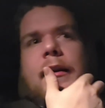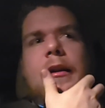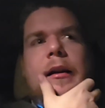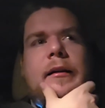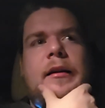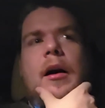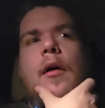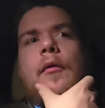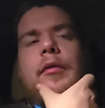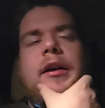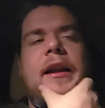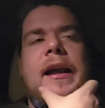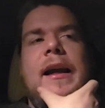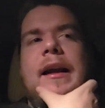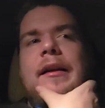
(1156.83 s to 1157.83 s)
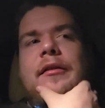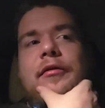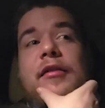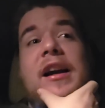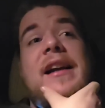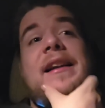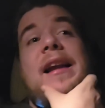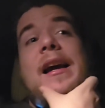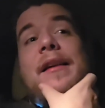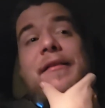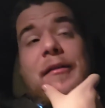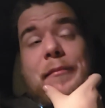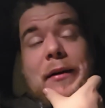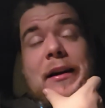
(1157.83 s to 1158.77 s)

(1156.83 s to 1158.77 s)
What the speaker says: the only thing is, leg day will